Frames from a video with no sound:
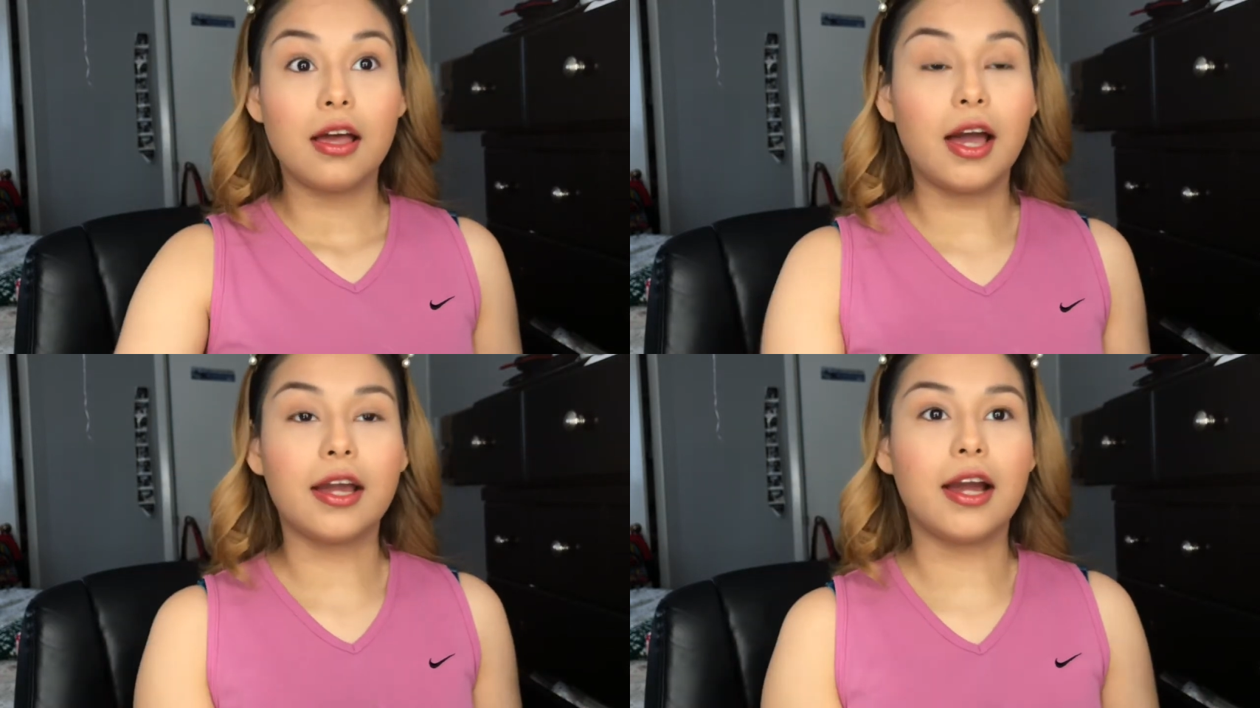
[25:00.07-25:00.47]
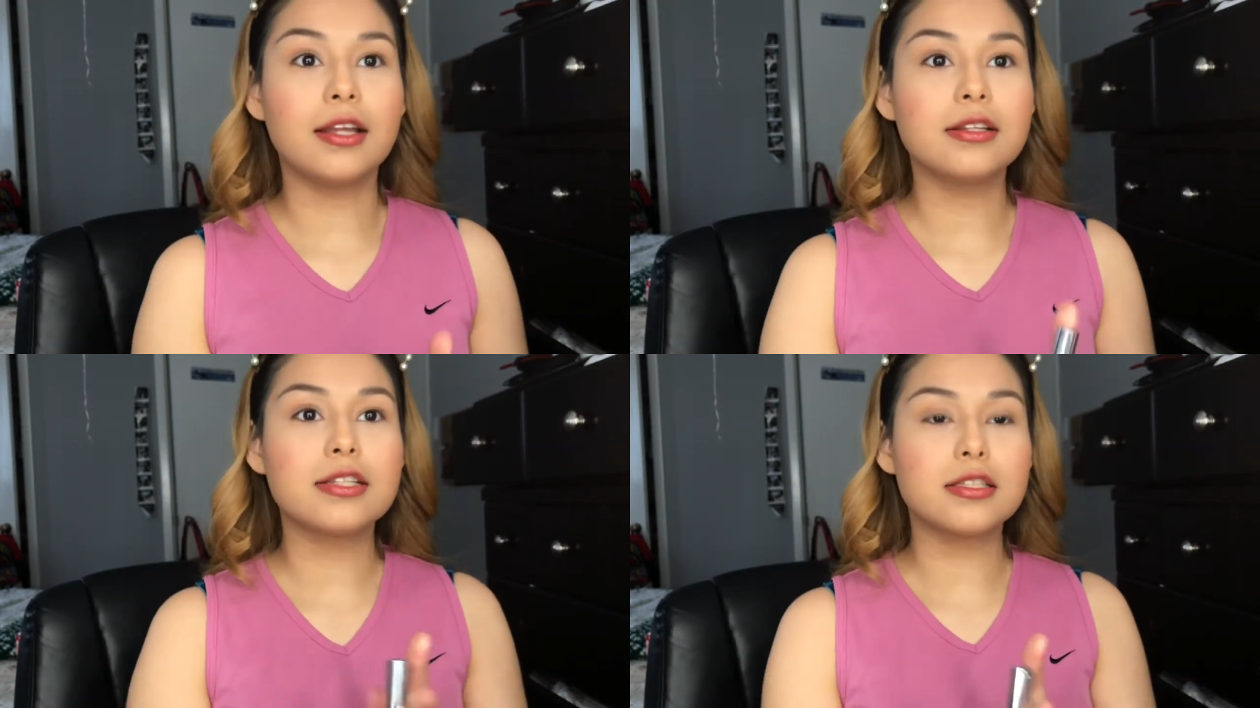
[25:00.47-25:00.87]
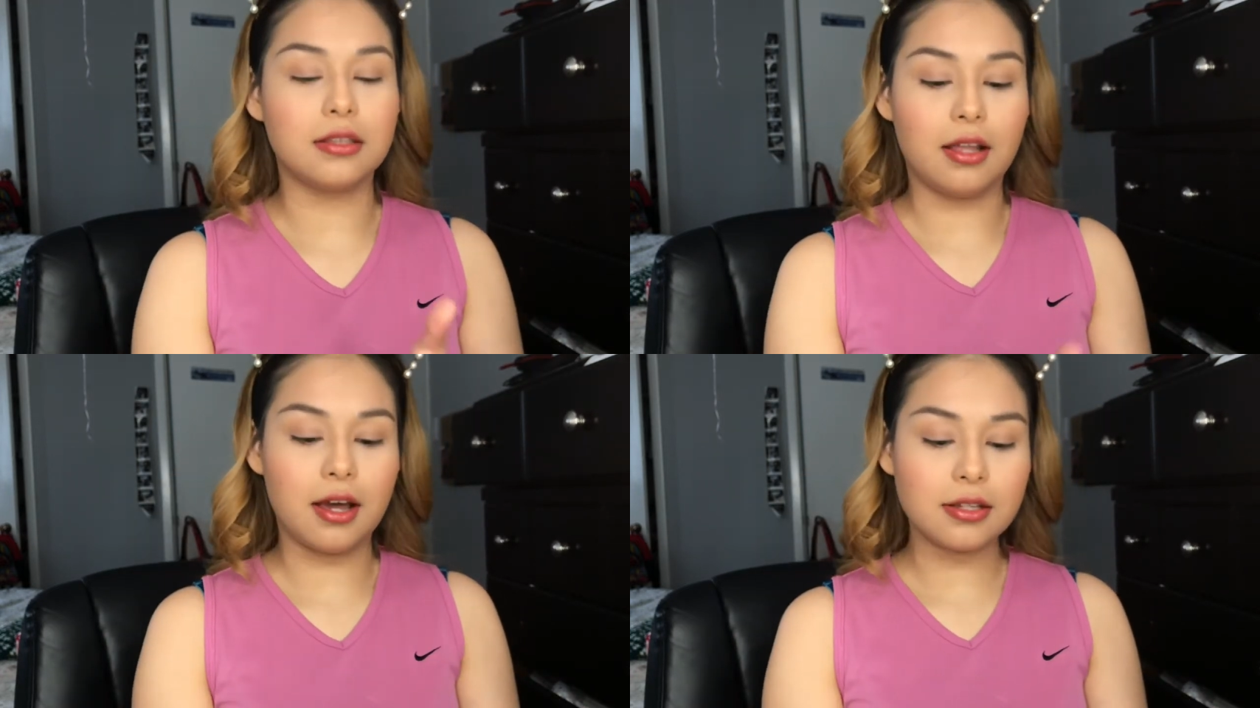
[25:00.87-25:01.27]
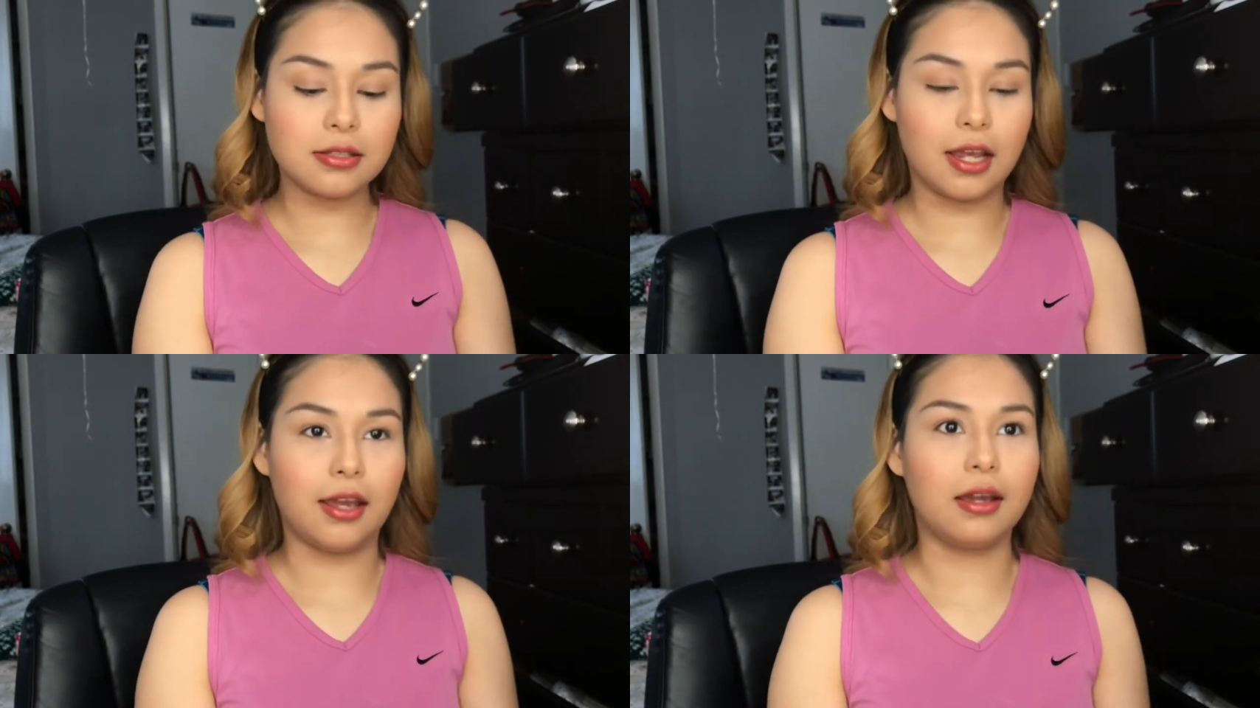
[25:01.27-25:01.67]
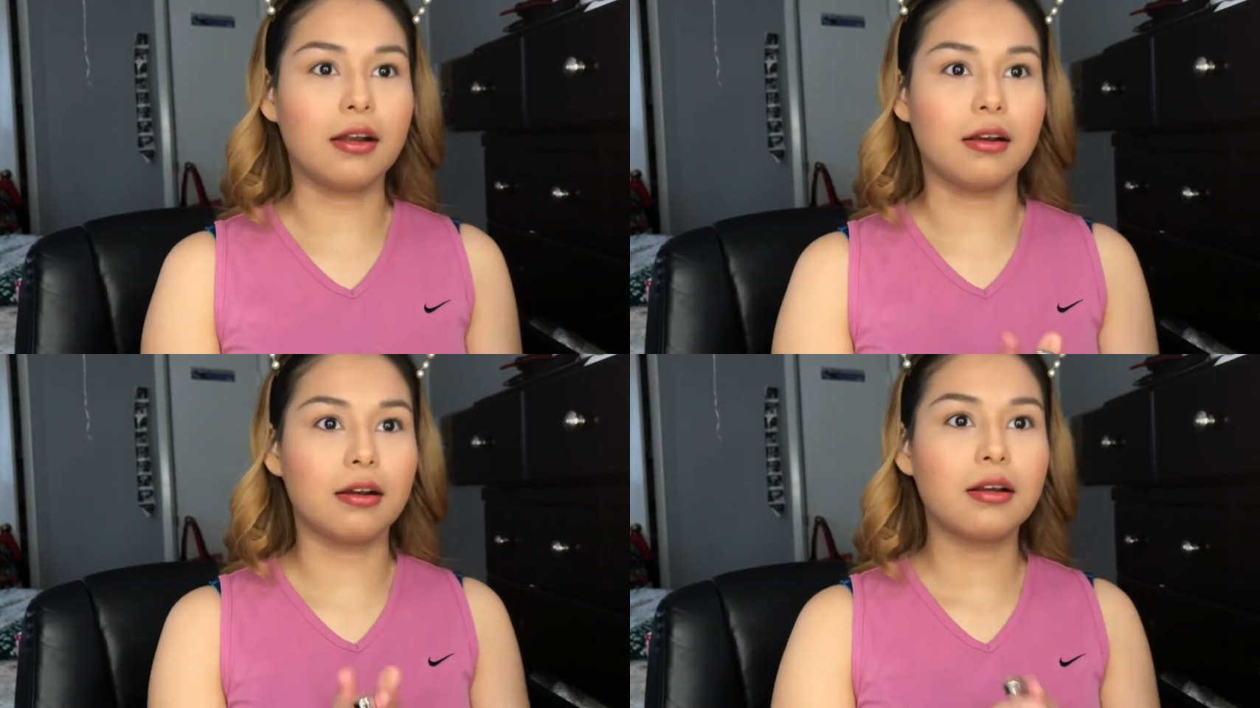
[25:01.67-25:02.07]
I kind of just lost
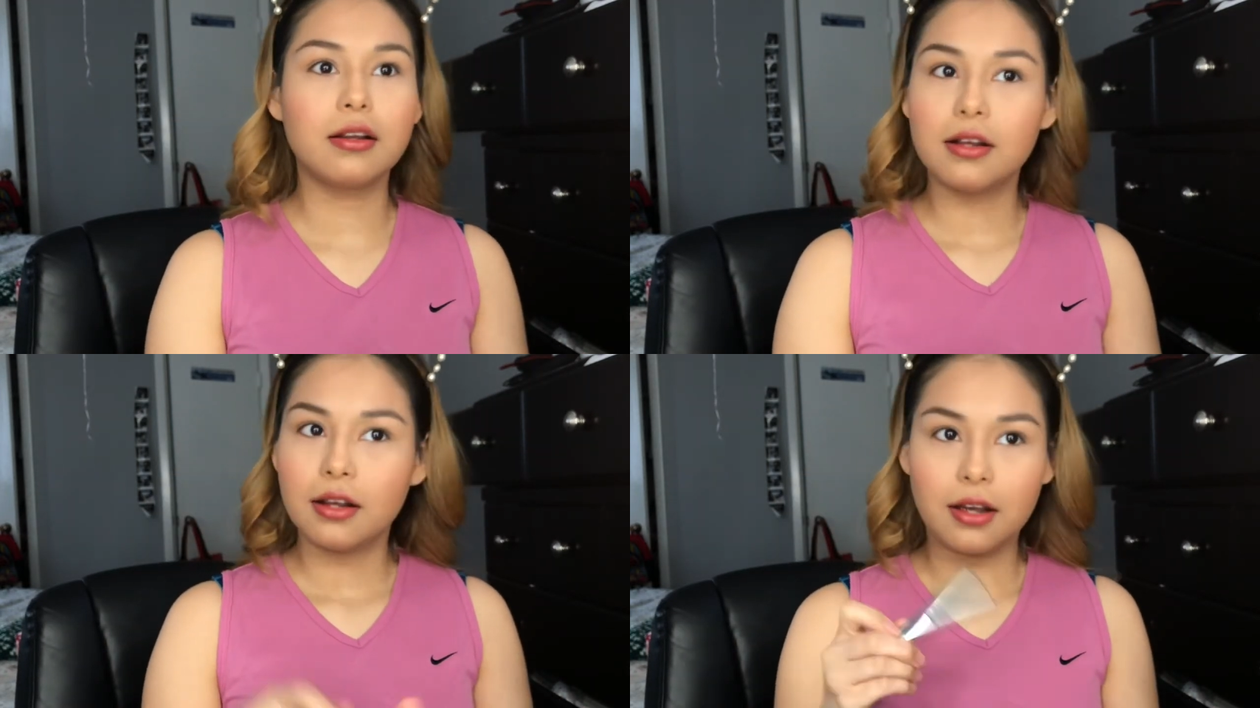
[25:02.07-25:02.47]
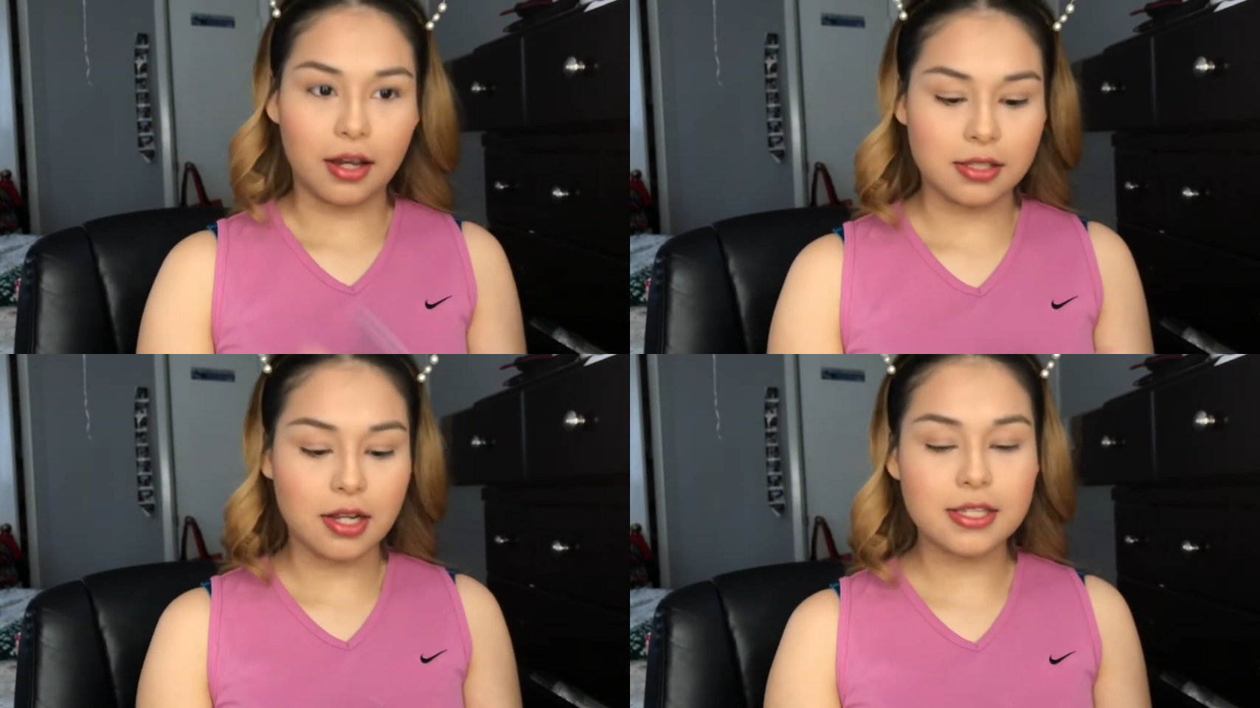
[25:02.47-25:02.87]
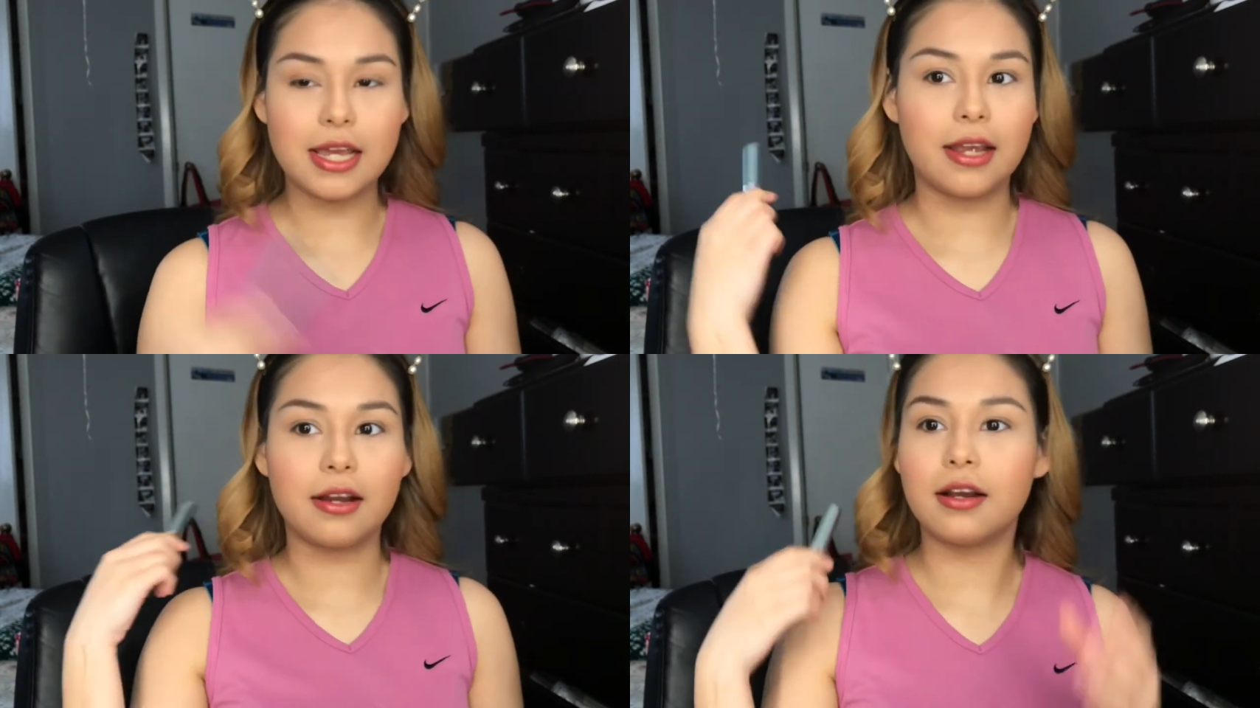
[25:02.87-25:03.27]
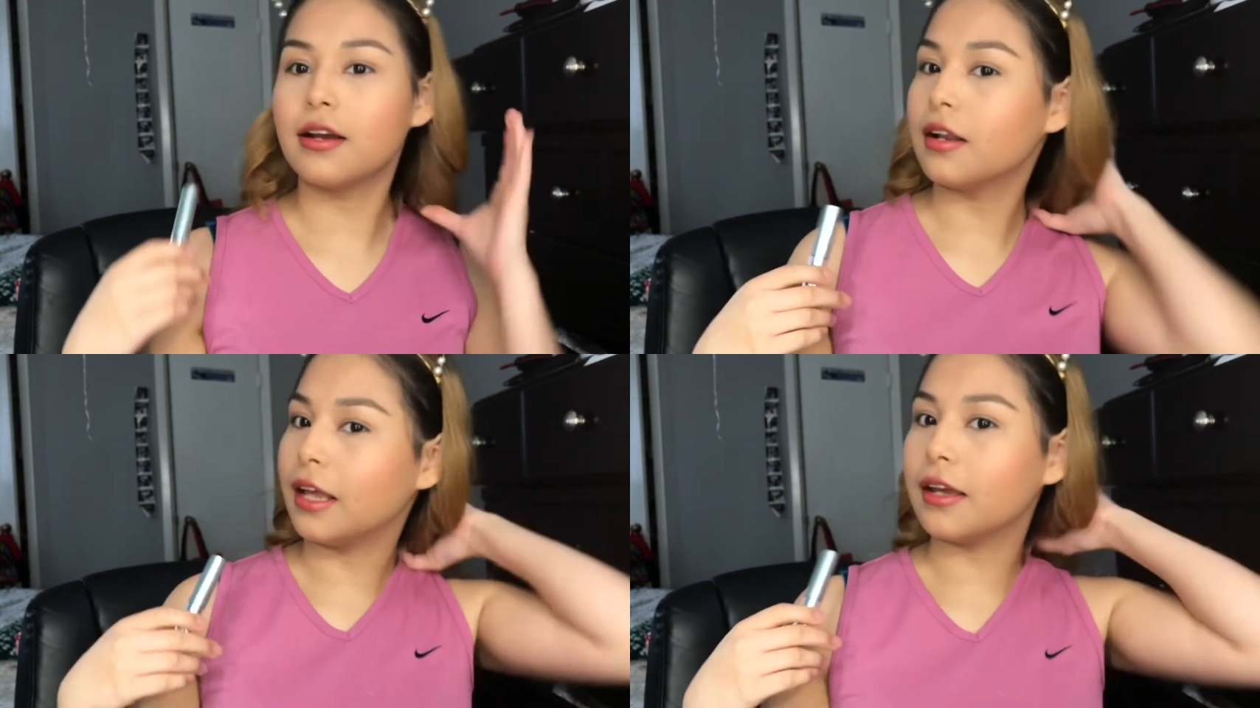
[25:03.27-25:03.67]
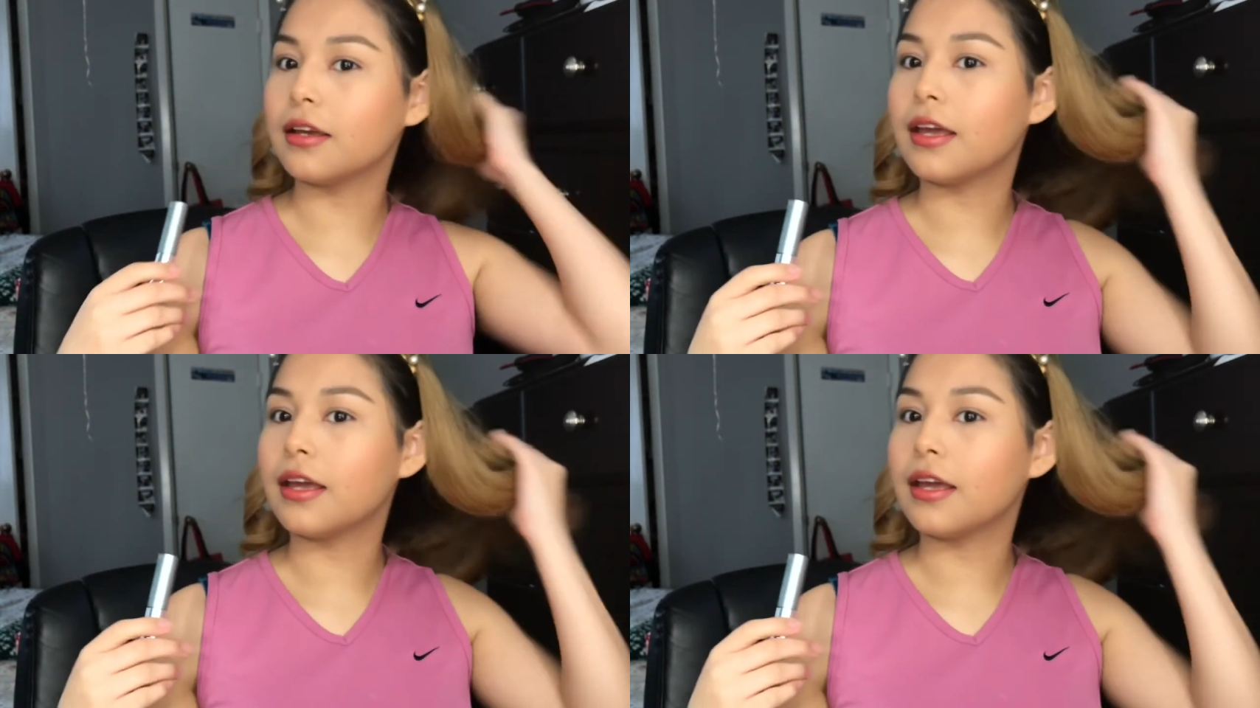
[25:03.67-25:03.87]
hair. I lost hair, like